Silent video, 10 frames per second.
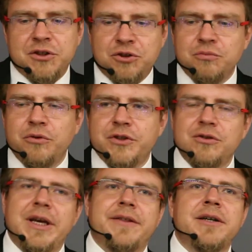two moves
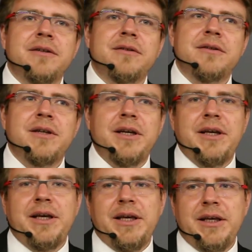together,
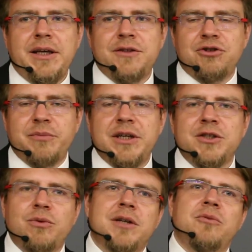it
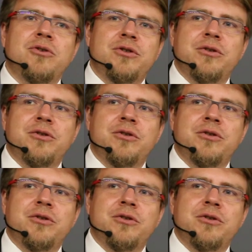remains 1 modulo